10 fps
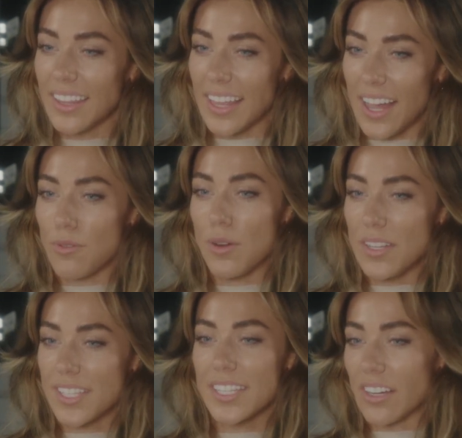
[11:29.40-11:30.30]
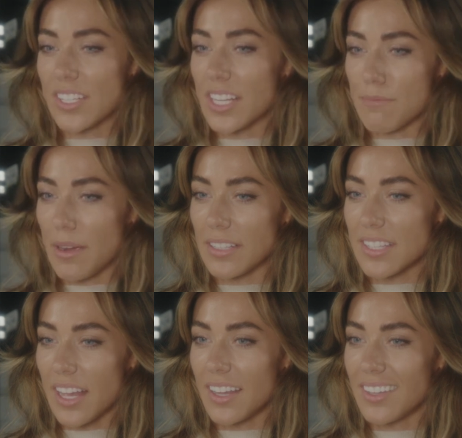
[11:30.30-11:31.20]
that was scarcity
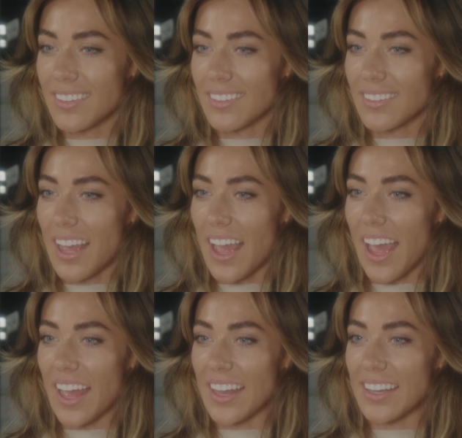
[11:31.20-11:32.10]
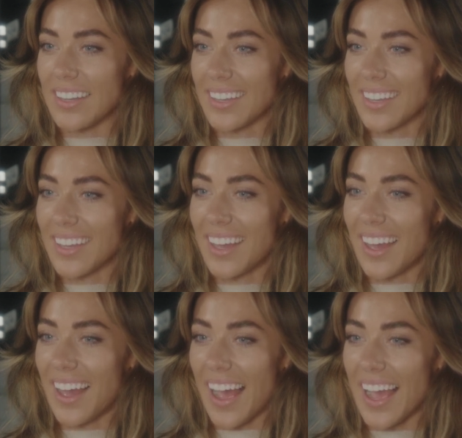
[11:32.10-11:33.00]
mindset. And
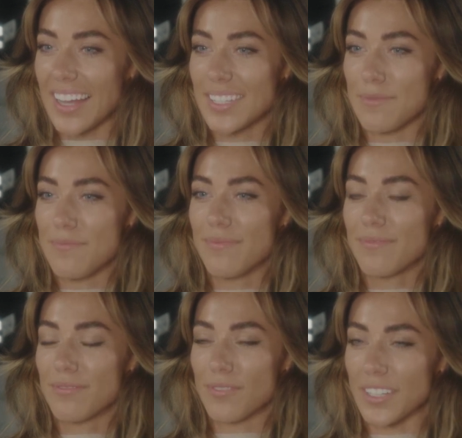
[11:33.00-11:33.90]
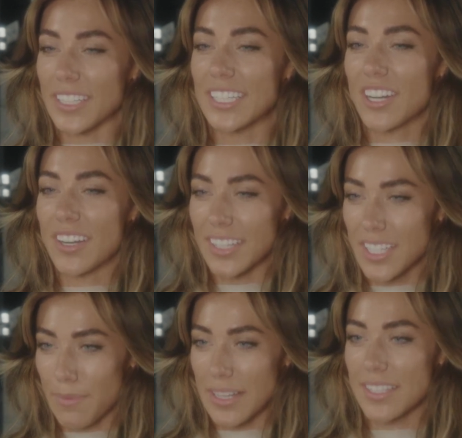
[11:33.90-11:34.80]
I had to really turn
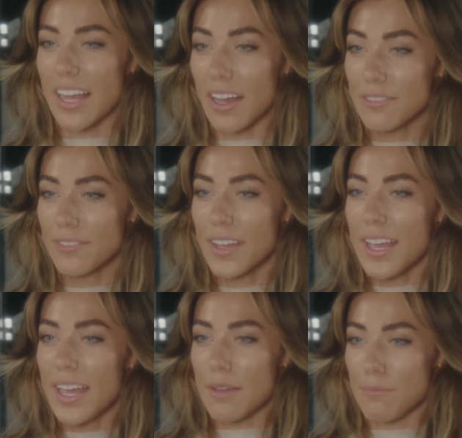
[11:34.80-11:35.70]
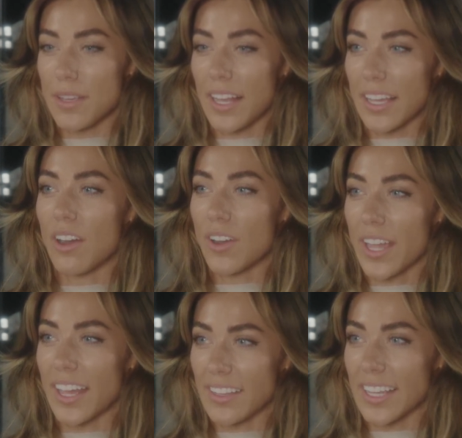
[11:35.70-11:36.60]
into myself and be like,
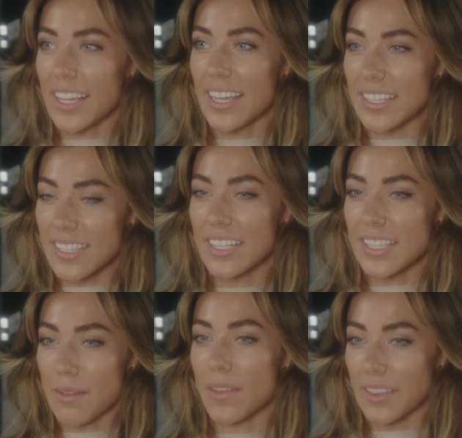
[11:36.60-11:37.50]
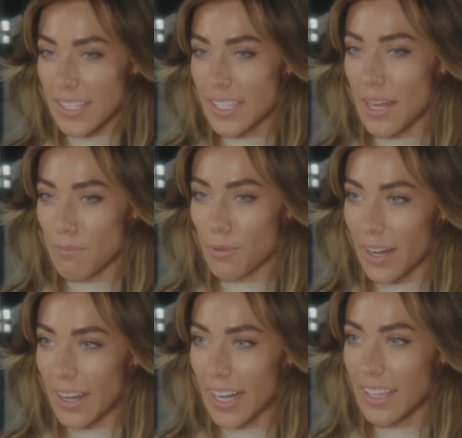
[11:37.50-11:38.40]
okay, like, is this something that's
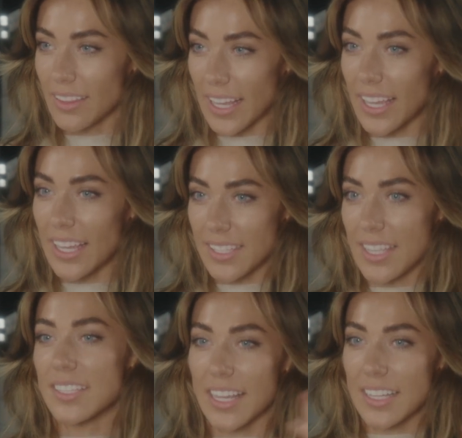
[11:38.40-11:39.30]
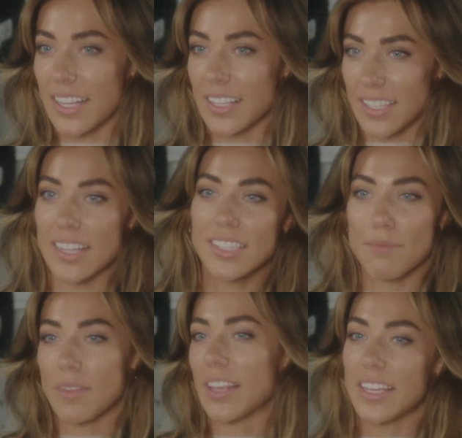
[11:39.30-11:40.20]
temporary? Like, is this like success
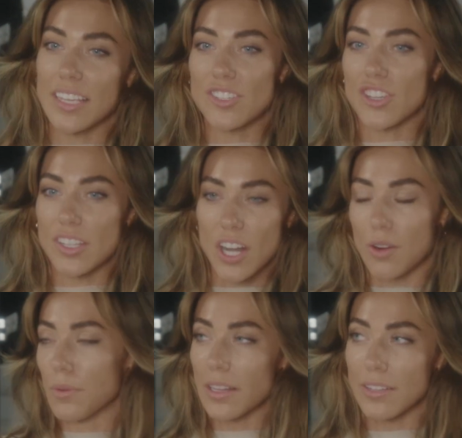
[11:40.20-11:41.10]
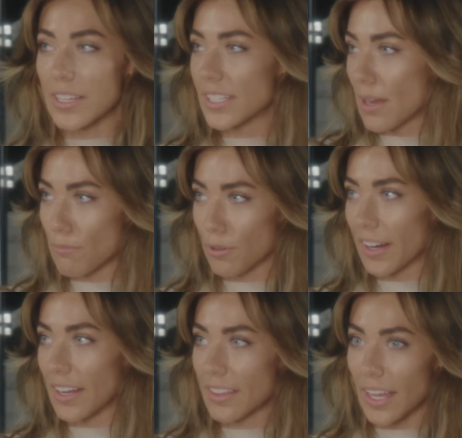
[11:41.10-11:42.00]
something that is just a relevant
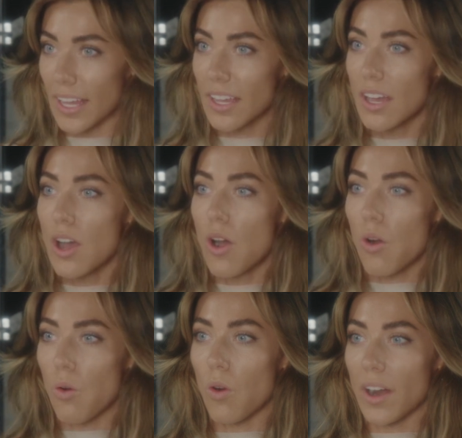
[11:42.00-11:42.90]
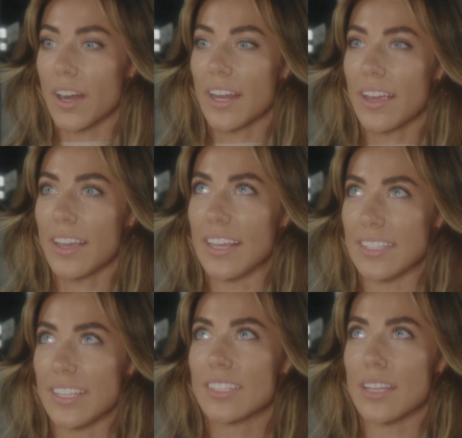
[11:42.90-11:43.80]
temporary thing? Or
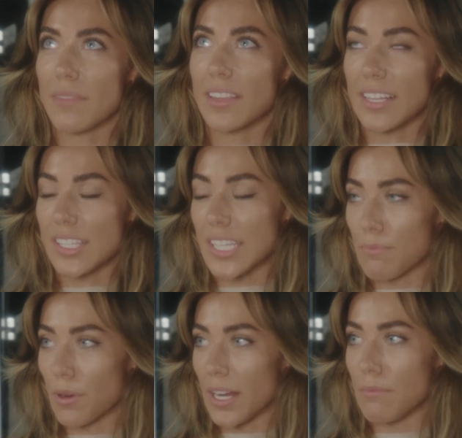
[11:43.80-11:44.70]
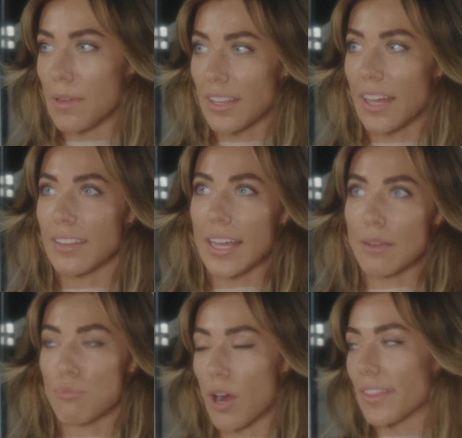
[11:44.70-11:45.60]
is it something that's deeper in me that
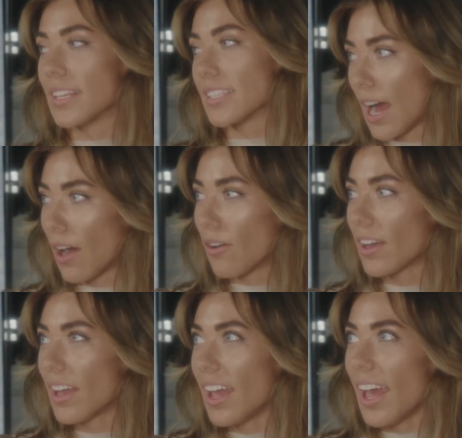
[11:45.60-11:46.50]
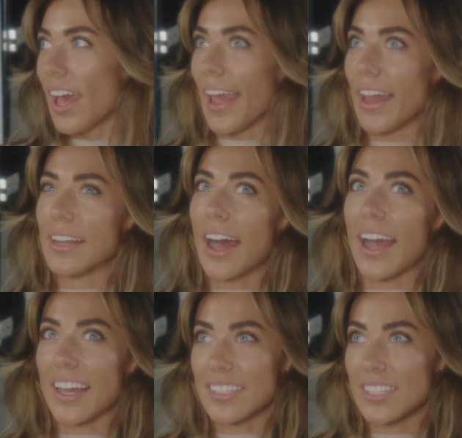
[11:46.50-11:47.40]
like brought this out? And
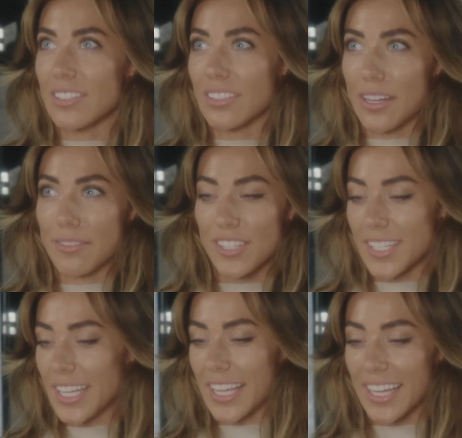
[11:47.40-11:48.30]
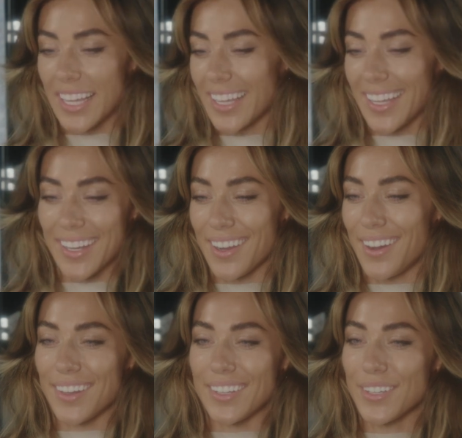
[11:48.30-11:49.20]
I had to do a lot of just digging in
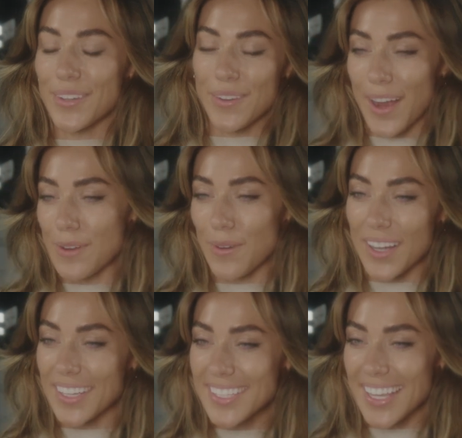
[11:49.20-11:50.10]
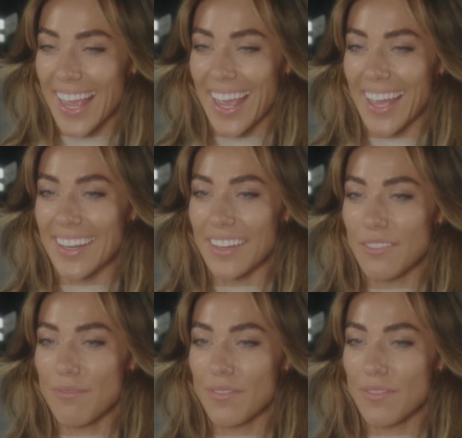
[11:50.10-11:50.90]
on who I was and